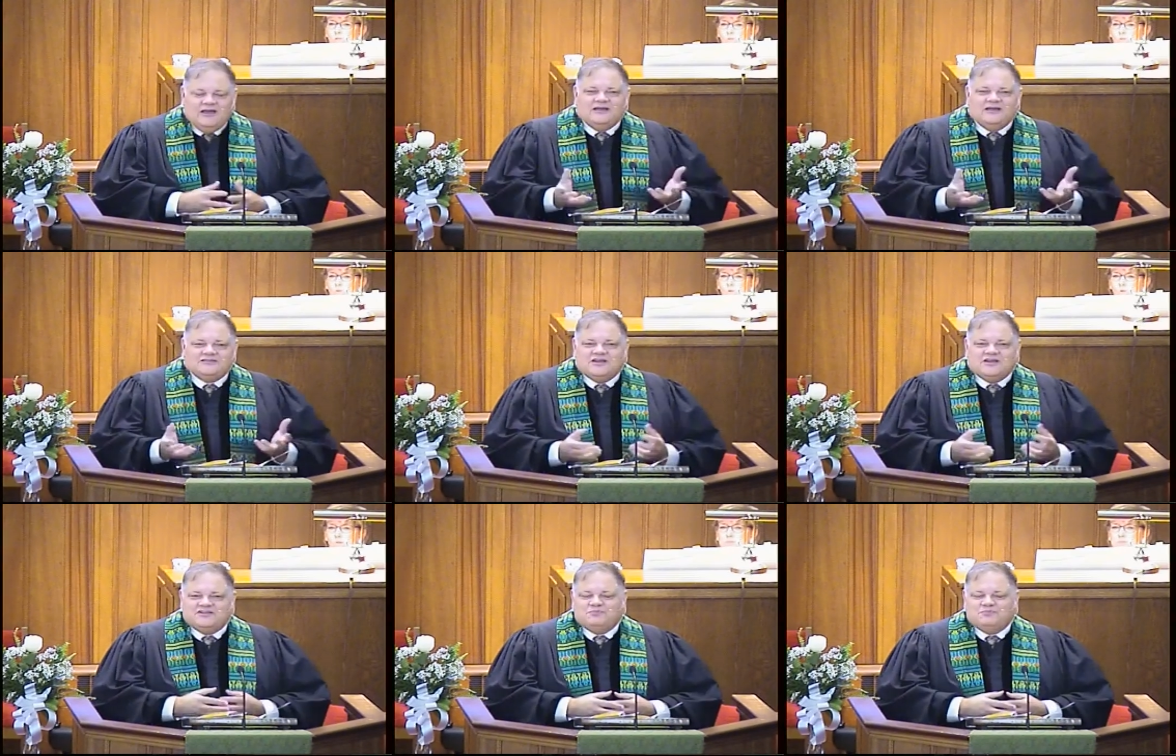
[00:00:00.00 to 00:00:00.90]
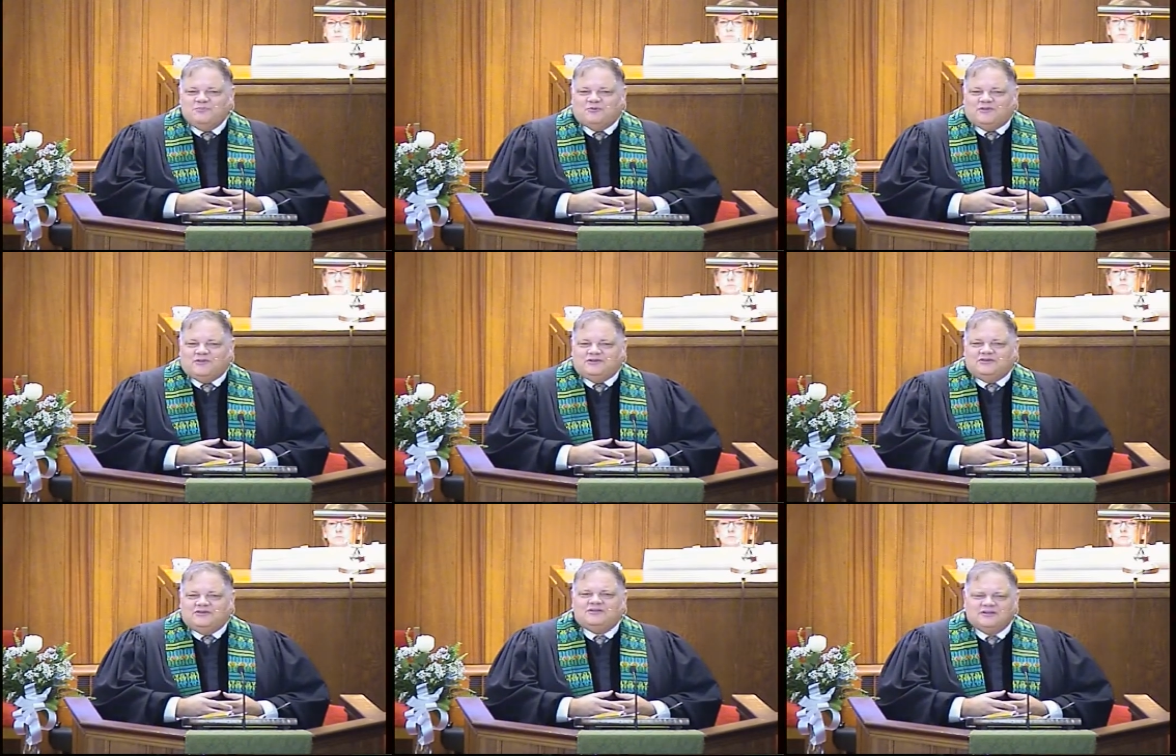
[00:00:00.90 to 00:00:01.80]
As God's people, then,
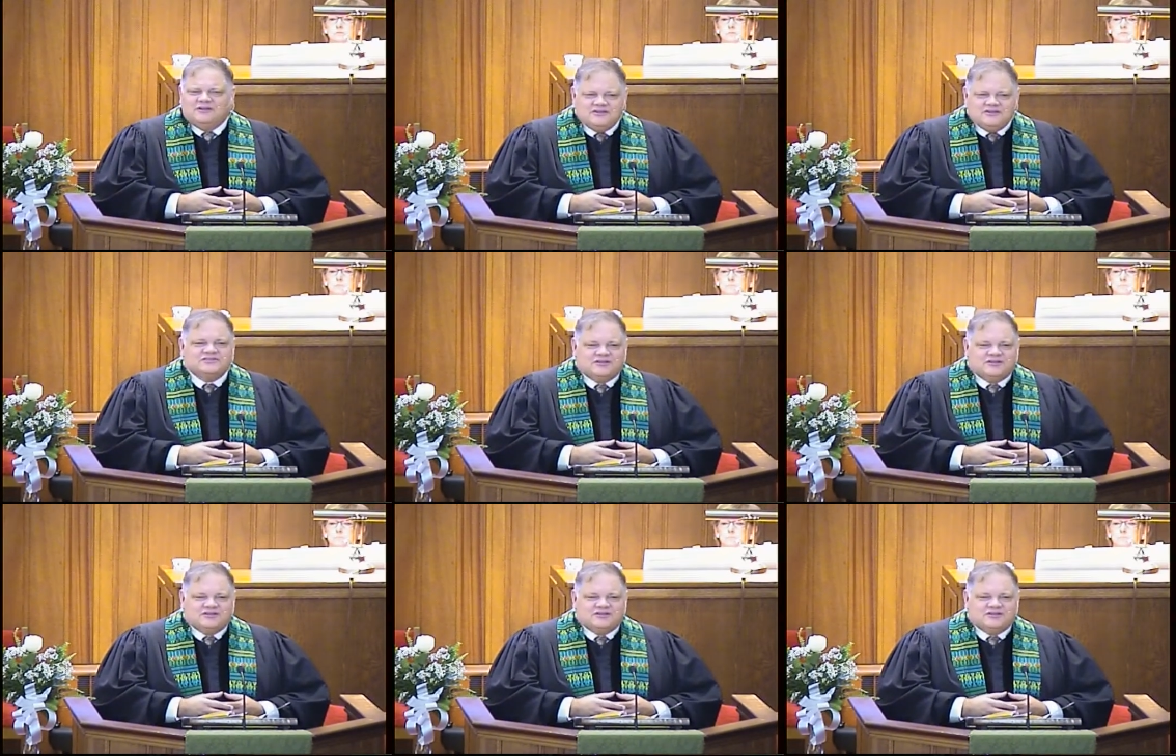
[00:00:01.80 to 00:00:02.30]
let us